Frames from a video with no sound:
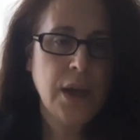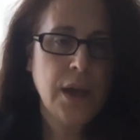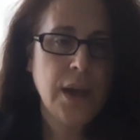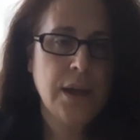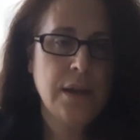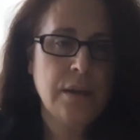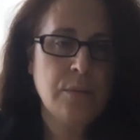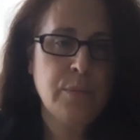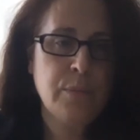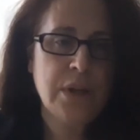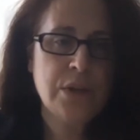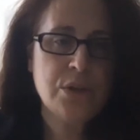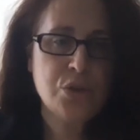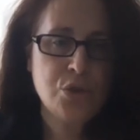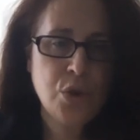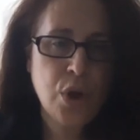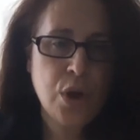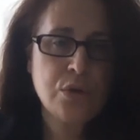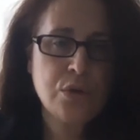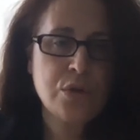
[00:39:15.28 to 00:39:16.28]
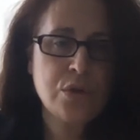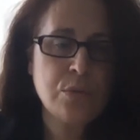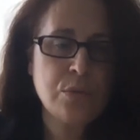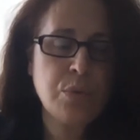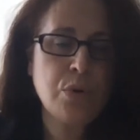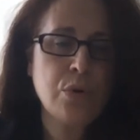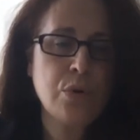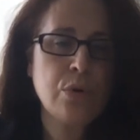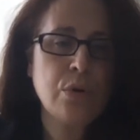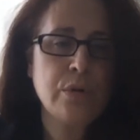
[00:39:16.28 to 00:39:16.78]
and been a strong
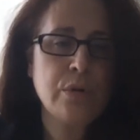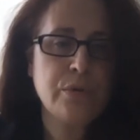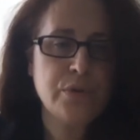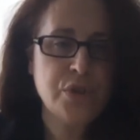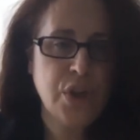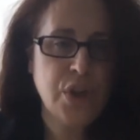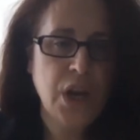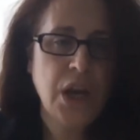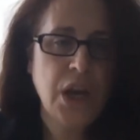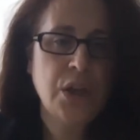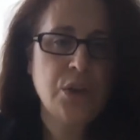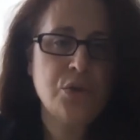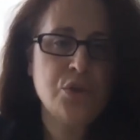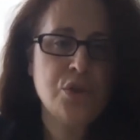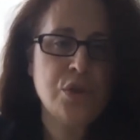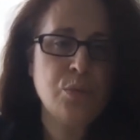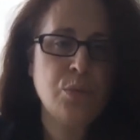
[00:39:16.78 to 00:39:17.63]
supporter of change.